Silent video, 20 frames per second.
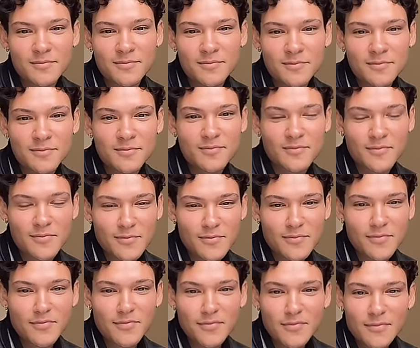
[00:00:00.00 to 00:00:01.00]
Mm-hmm.
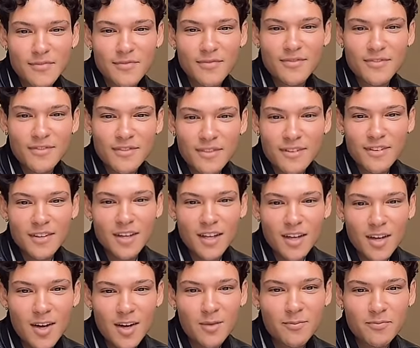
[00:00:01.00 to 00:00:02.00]

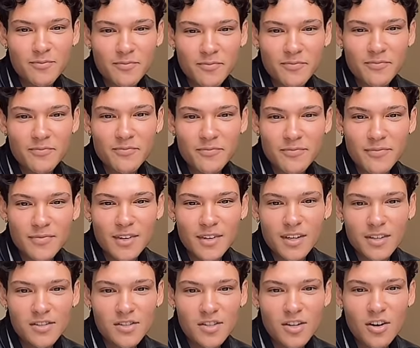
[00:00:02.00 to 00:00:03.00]
Yeah.
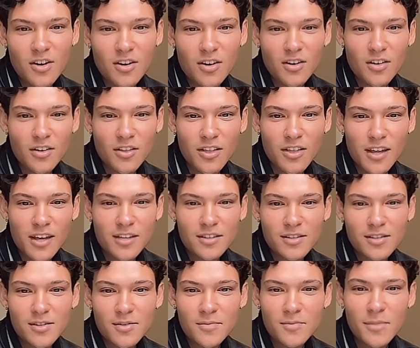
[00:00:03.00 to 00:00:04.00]
It's all
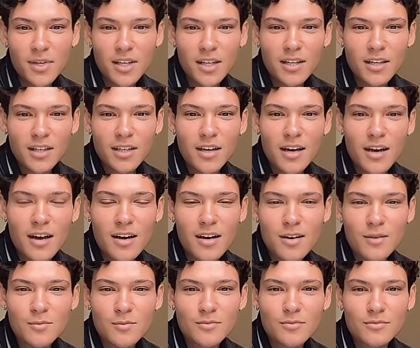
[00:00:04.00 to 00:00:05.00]
thanks to
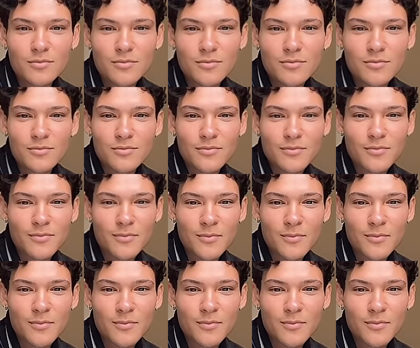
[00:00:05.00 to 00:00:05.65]
Miriam.